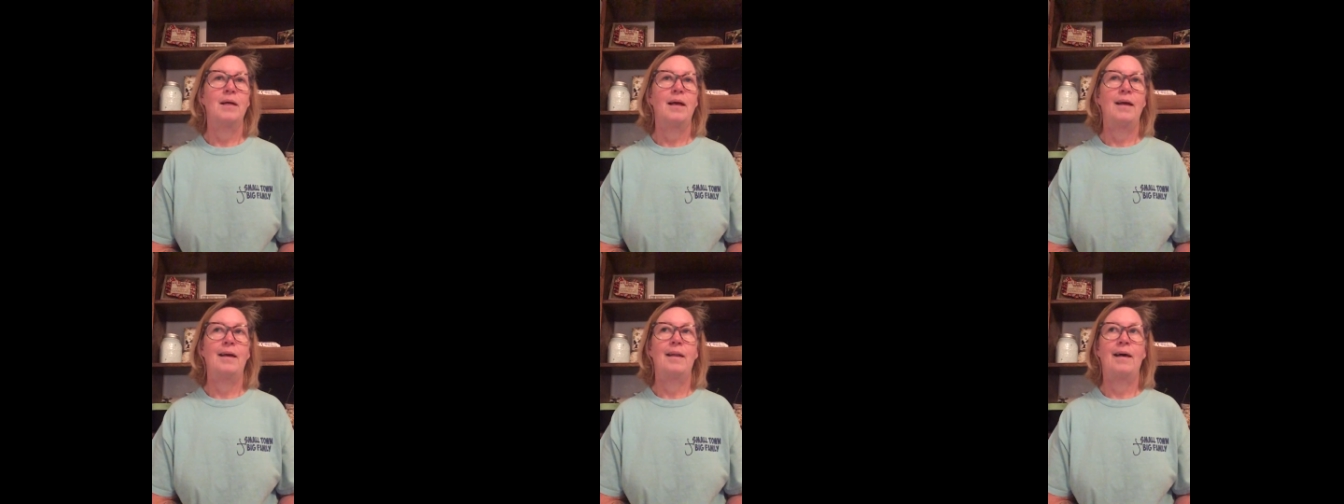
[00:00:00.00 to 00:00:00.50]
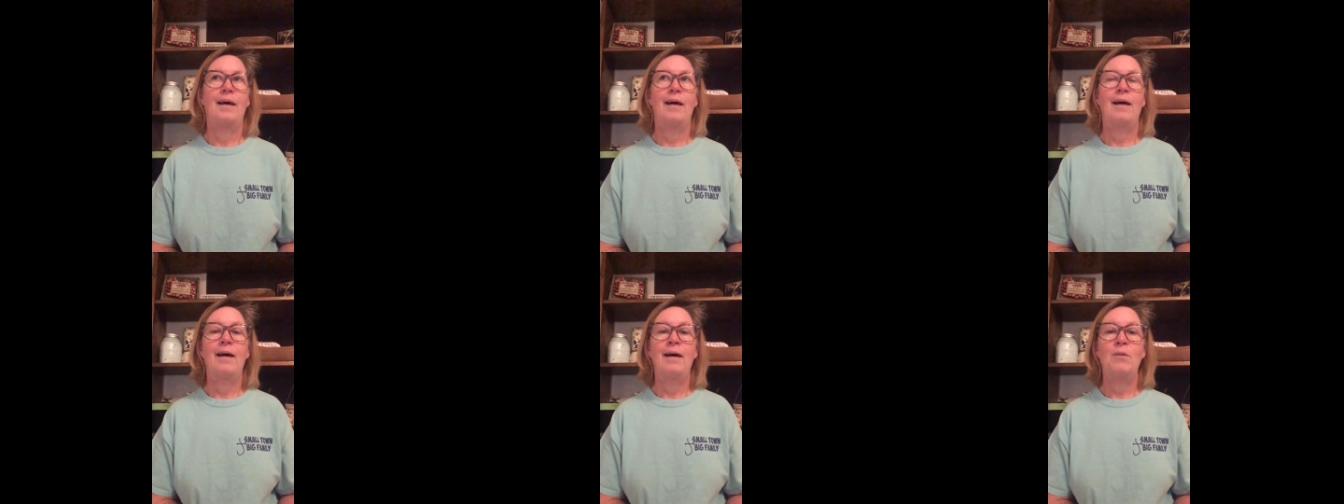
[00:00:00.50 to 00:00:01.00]
And
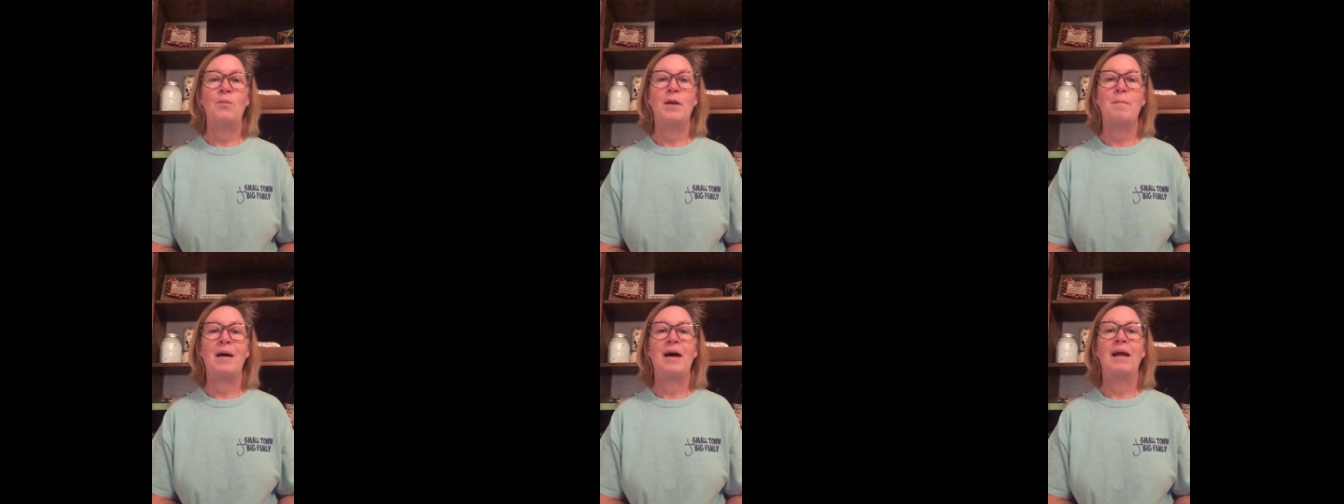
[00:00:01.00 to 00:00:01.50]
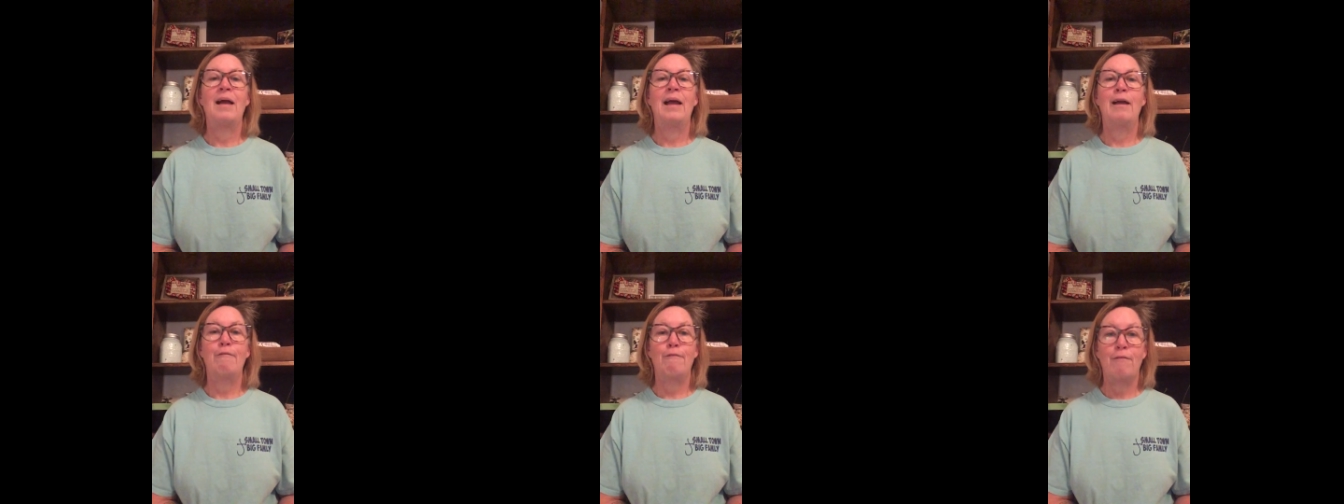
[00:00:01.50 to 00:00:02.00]
I want to buy
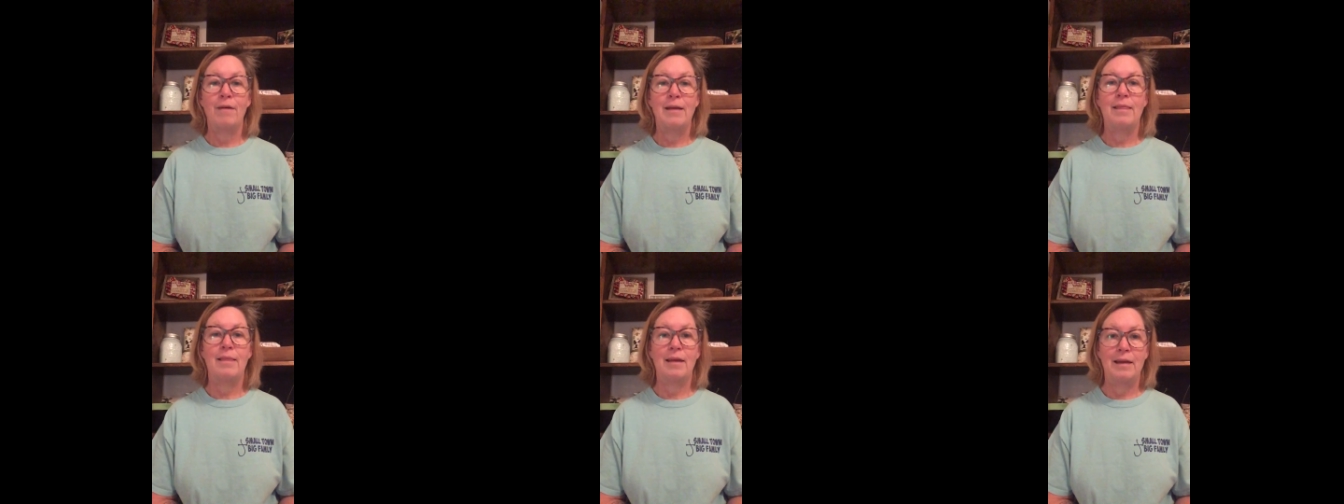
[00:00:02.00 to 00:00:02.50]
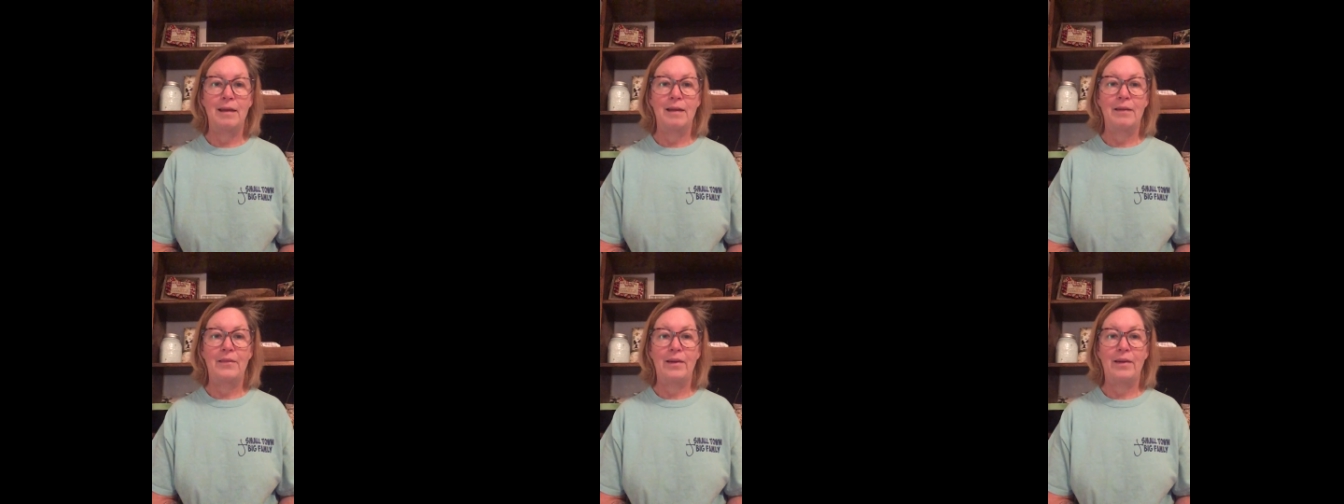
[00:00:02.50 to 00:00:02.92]
everything.